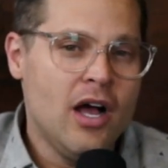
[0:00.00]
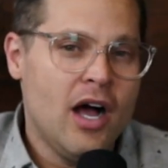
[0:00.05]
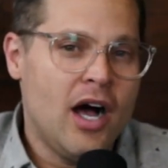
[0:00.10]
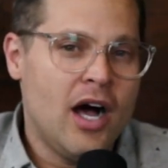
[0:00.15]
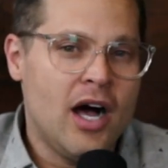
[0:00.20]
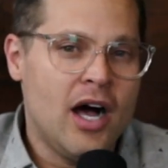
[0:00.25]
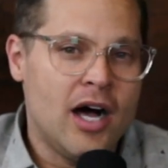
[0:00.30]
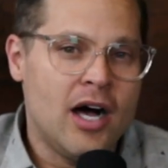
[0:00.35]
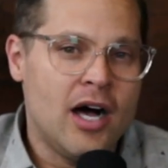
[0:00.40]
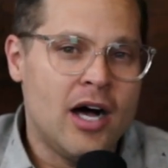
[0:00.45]

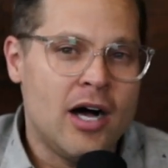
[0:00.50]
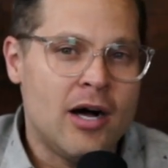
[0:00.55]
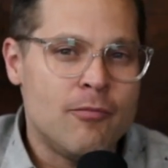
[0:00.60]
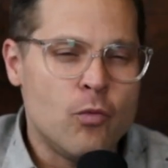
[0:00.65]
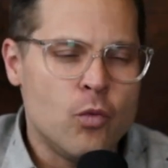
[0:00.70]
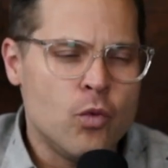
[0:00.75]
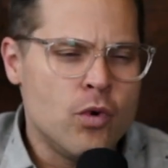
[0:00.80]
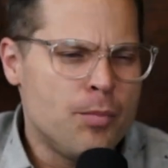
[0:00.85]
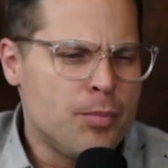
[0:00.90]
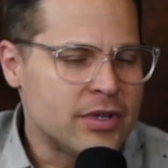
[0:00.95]

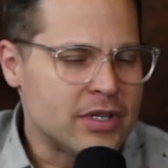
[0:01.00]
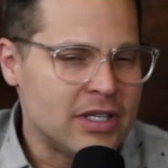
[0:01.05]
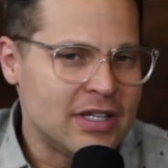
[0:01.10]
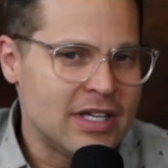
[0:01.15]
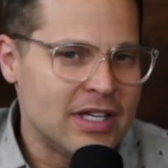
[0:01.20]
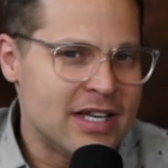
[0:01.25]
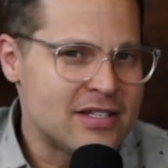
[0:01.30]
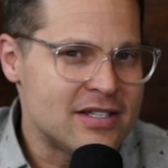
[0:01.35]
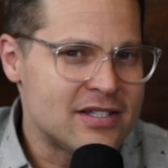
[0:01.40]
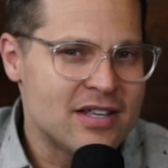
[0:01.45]
We'll put the
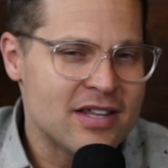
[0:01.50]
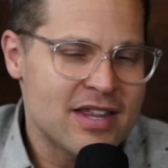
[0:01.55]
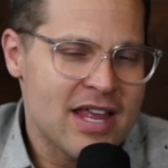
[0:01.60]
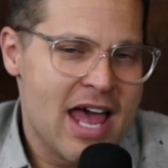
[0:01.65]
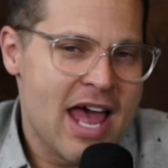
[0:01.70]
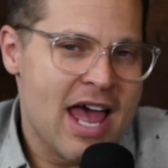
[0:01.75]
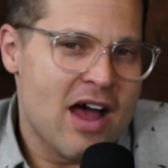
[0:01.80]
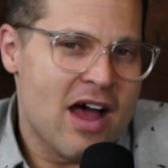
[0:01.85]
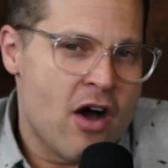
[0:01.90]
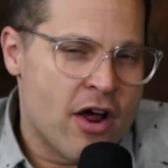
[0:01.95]
links to
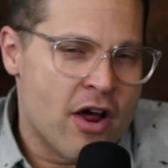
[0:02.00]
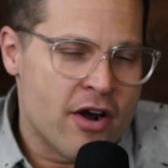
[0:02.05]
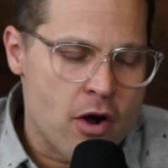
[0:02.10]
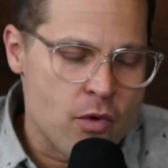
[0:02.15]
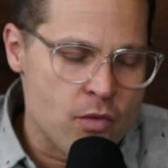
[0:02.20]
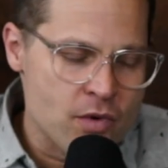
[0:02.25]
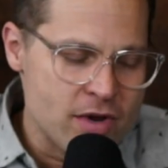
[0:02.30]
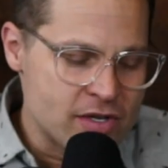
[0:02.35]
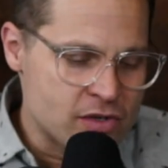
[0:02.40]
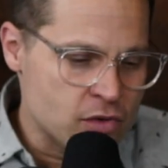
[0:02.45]
that on
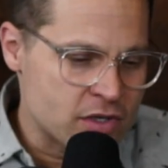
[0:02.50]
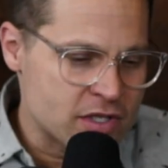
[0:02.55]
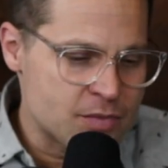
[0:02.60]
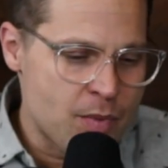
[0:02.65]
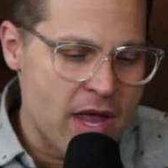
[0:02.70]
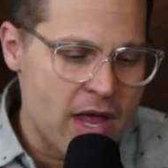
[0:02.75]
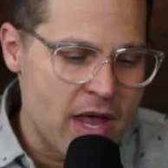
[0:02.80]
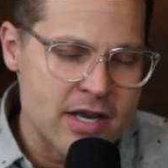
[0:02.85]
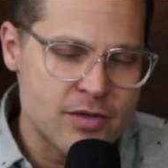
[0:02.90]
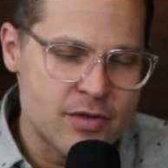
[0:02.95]
our resource
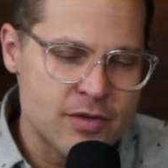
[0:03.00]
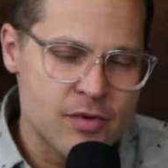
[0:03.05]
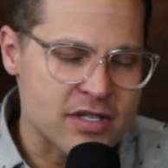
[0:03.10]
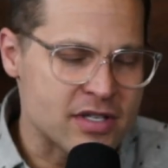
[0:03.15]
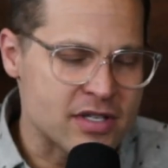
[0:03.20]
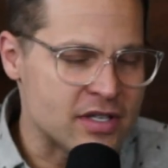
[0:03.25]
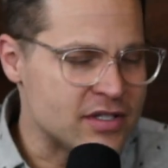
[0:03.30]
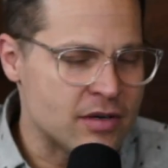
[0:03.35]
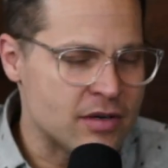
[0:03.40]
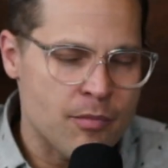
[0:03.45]
page
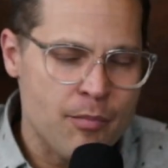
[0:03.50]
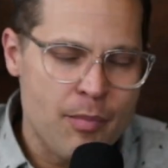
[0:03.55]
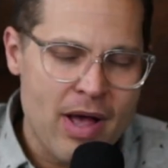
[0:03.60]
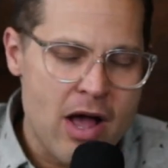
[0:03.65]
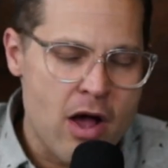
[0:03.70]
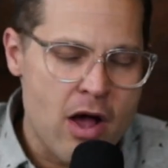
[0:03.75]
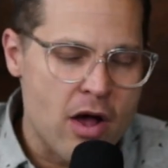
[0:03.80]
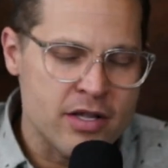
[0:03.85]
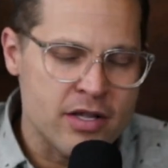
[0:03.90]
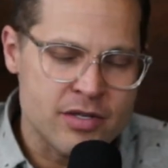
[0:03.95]
because it's
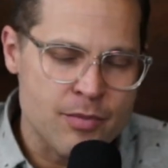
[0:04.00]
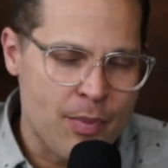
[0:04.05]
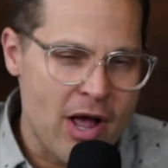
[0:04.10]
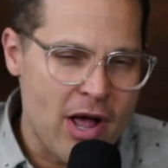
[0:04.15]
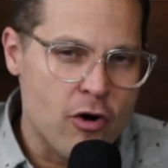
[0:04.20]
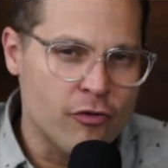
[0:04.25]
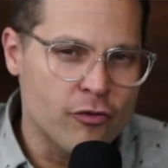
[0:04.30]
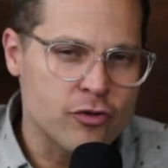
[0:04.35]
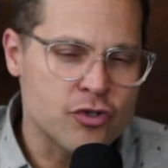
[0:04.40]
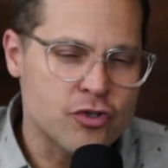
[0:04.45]
a
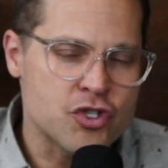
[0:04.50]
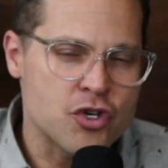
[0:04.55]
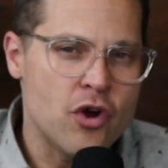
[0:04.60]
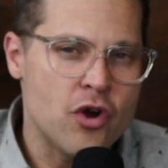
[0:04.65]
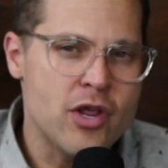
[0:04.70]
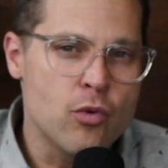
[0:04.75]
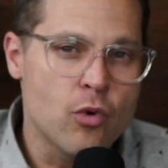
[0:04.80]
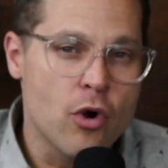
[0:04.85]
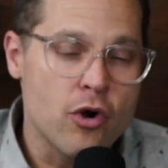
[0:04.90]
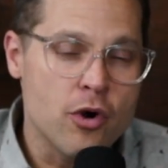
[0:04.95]
powerful show.
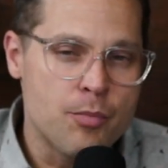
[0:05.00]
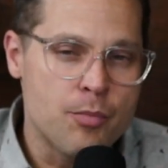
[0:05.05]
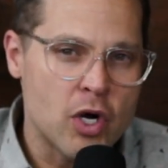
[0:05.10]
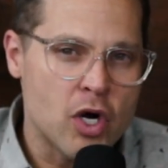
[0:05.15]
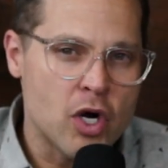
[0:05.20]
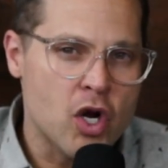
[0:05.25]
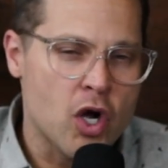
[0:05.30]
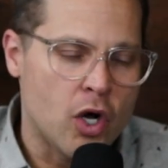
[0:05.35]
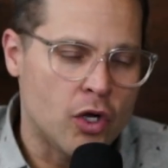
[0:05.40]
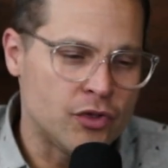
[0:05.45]
He wrote a
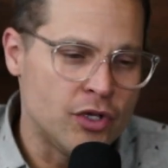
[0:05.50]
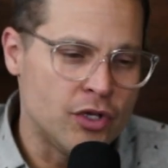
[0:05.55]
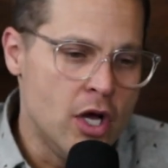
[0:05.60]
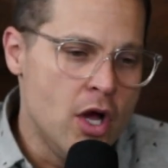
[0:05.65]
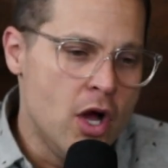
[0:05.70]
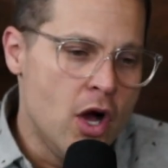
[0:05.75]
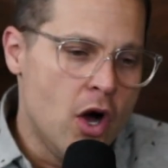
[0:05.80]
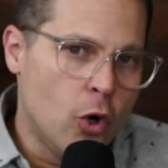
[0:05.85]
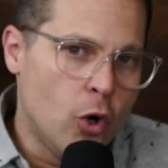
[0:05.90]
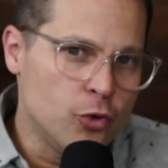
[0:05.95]
book called
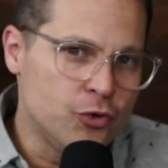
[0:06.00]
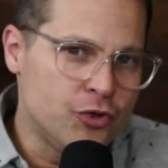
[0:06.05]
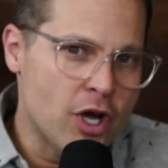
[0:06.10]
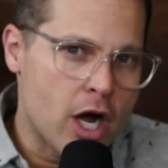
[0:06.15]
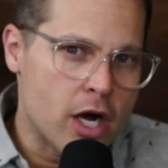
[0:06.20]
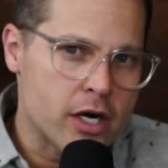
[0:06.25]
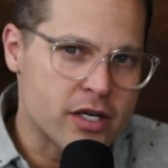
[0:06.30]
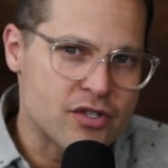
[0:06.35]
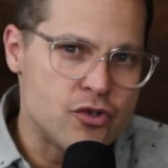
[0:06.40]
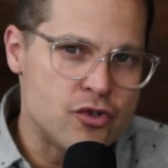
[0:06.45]
Old
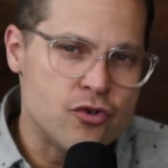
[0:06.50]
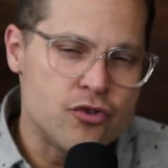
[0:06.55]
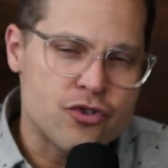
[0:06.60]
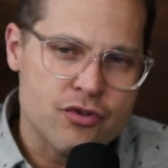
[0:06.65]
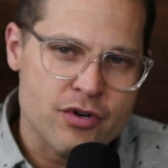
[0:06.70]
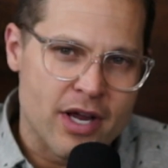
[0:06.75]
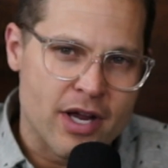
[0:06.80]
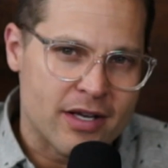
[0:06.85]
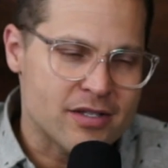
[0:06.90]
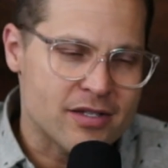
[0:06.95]
Dogs, New
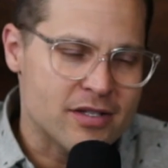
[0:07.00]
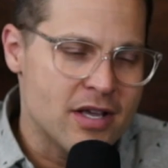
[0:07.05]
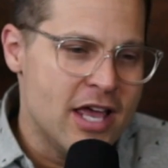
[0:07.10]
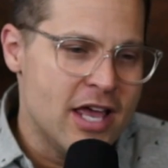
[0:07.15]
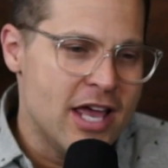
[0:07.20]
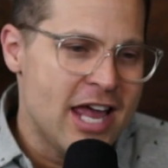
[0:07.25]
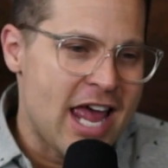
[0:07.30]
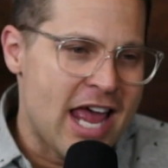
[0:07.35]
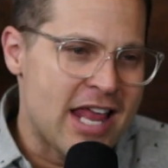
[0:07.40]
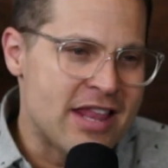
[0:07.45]
Tricks.
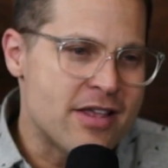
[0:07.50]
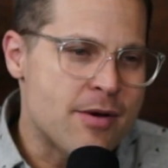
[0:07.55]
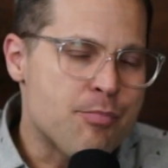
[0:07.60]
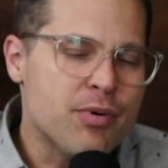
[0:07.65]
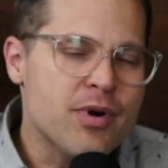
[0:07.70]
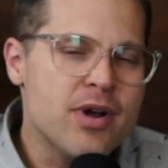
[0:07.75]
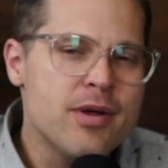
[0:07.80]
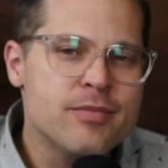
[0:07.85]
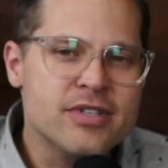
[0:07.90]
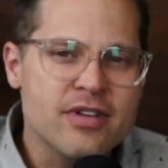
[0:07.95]
And the
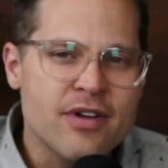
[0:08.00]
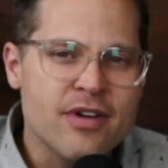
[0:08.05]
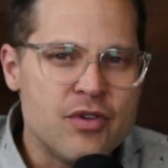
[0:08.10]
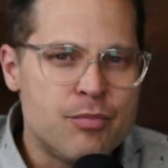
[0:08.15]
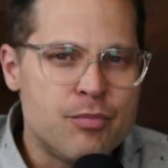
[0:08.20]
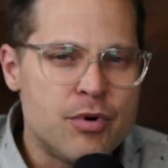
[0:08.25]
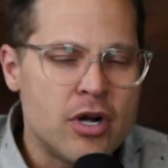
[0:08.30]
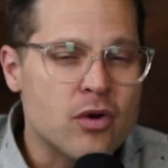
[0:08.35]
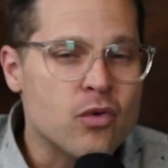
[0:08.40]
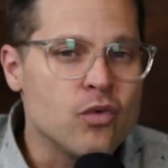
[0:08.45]
premise of
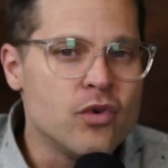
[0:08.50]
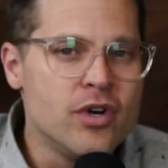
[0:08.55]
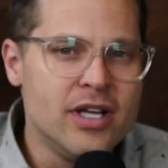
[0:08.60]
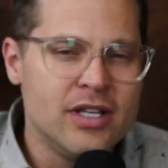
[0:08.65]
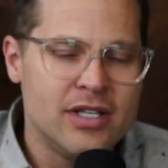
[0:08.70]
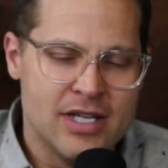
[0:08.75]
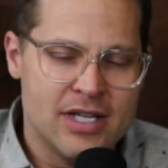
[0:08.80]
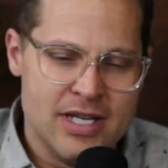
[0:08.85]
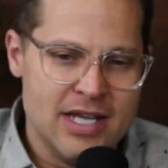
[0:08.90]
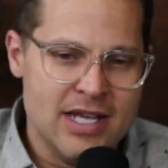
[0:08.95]
the book
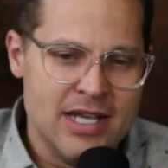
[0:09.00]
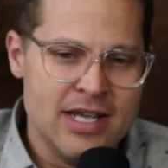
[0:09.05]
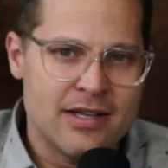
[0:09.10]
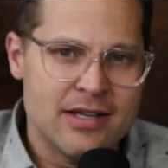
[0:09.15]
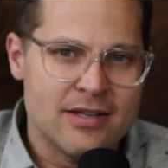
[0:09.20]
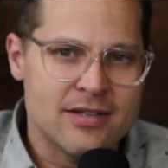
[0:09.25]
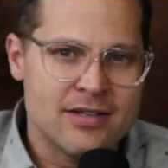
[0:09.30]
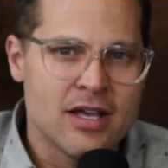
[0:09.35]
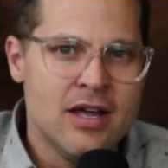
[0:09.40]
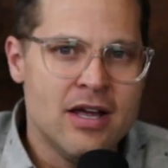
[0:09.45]
really
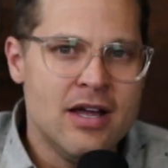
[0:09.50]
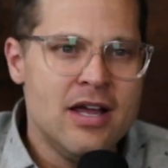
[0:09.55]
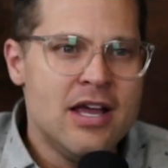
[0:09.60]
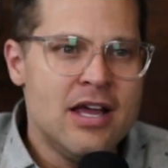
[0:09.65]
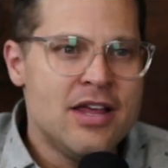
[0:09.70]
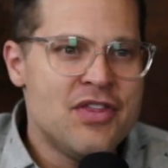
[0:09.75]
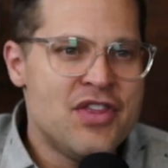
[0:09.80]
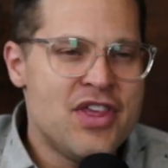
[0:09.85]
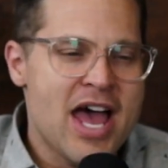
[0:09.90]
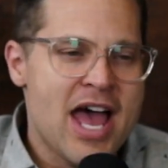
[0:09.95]
is
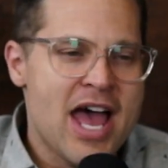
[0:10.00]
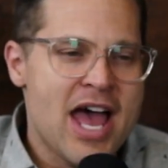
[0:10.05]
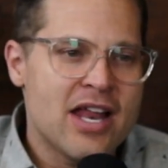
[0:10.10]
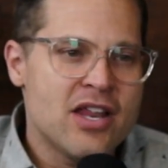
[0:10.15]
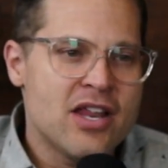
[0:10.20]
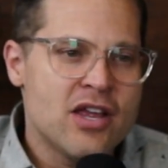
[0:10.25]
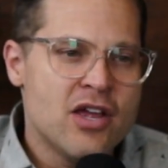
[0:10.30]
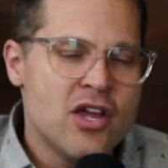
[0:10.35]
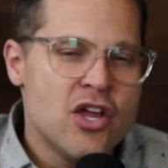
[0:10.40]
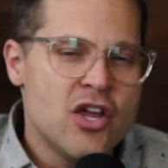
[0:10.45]
that
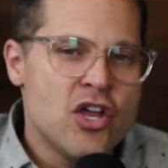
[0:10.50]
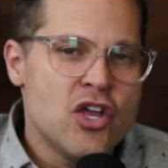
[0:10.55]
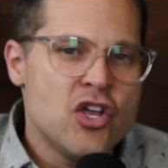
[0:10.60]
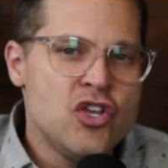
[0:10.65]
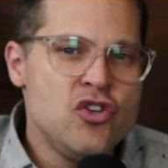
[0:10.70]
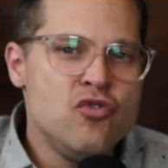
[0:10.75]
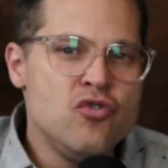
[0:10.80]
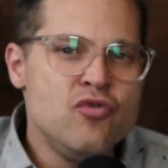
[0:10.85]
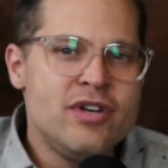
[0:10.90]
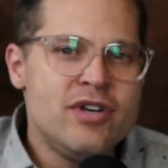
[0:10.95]

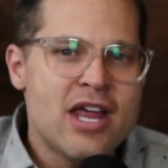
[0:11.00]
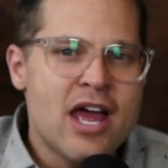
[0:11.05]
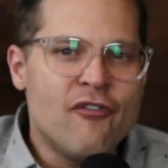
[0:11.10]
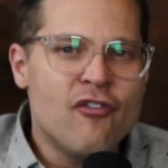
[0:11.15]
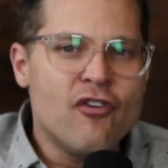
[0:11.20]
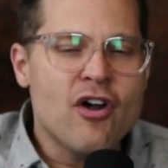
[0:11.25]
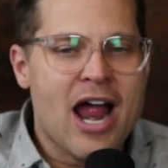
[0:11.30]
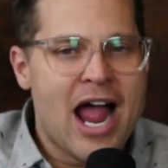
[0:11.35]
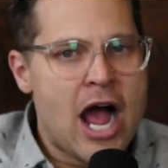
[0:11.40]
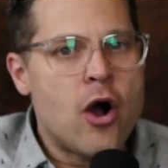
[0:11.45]
you
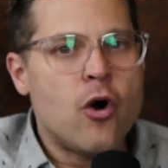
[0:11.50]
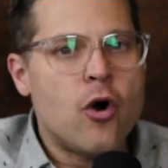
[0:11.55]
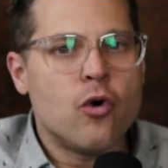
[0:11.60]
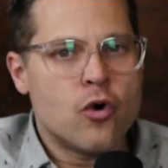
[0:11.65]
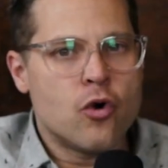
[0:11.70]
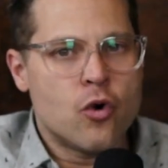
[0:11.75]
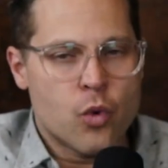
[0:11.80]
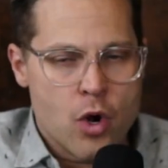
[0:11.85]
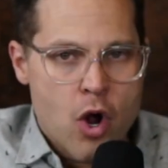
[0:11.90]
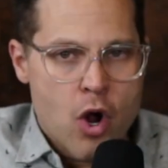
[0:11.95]
never
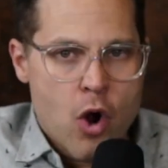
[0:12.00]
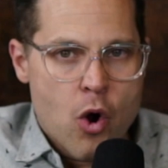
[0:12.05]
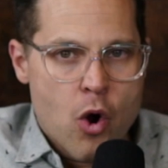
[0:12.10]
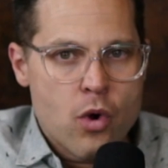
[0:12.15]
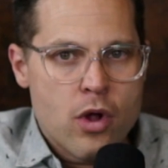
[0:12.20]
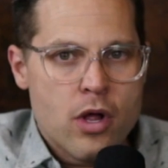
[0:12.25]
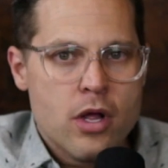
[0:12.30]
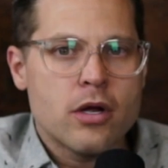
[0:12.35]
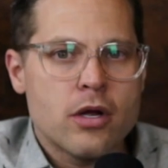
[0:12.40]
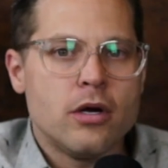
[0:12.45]

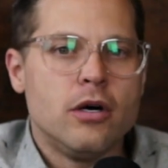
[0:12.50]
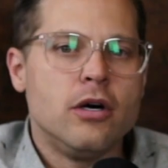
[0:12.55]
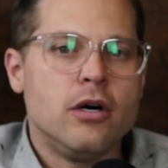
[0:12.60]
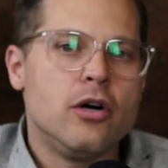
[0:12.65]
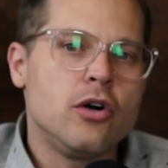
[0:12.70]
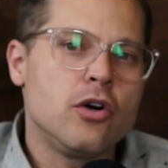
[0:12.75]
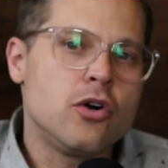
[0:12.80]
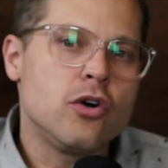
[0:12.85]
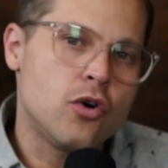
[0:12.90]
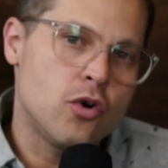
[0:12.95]
outgrow
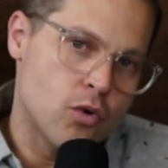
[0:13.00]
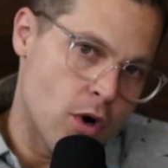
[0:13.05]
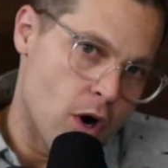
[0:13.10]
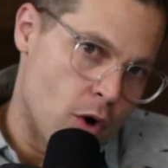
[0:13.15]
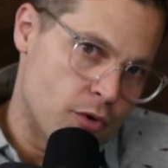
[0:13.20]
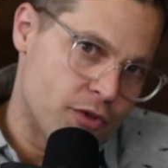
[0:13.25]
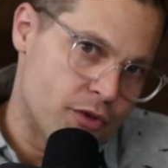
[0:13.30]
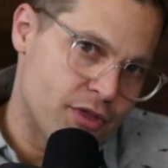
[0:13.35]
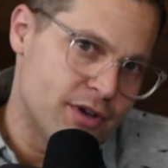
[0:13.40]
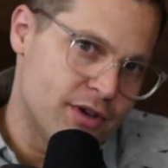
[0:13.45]

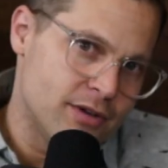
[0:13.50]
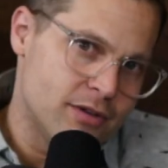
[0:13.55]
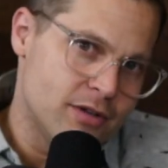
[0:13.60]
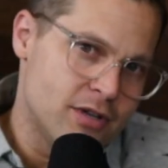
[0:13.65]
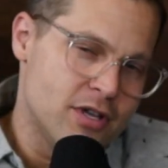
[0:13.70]
growth.